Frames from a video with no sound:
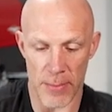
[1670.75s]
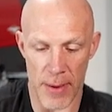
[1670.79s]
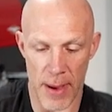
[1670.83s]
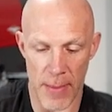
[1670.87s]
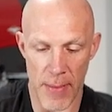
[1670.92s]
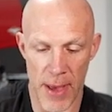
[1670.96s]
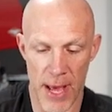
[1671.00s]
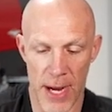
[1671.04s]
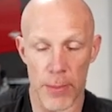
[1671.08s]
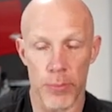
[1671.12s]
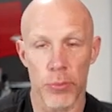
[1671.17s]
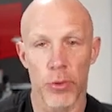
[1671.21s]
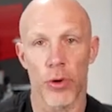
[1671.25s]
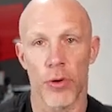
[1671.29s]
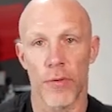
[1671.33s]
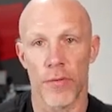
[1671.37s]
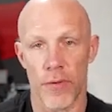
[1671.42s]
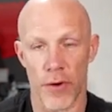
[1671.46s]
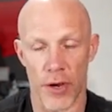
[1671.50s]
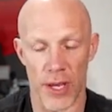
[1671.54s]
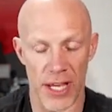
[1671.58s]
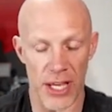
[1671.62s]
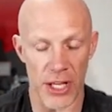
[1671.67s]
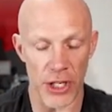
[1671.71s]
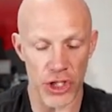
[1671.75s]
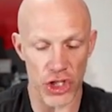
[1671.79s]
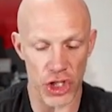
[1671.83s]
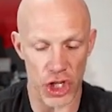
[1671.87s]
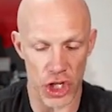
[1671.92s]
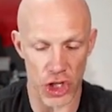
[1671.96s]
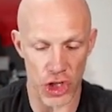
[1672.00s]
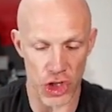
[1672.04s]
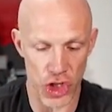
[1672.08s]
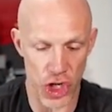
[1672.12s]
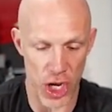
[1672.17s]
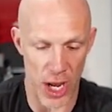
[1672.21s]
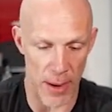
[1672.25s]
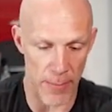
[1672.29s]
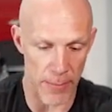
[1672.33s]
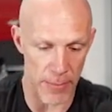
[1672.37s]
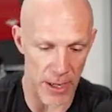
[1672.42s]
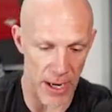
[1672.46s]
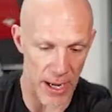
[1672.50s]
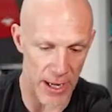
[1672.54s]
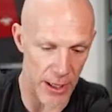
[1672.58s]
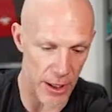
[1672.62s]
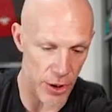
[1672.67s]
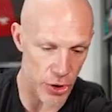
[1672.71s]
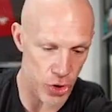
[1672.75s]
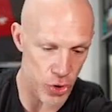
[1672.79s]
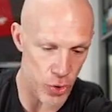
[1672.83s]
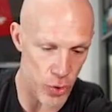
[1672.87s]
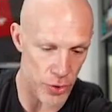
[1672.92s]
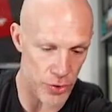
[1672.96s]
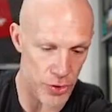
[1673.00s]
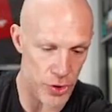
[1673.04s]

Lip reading: my mana pool for each enchantment I control.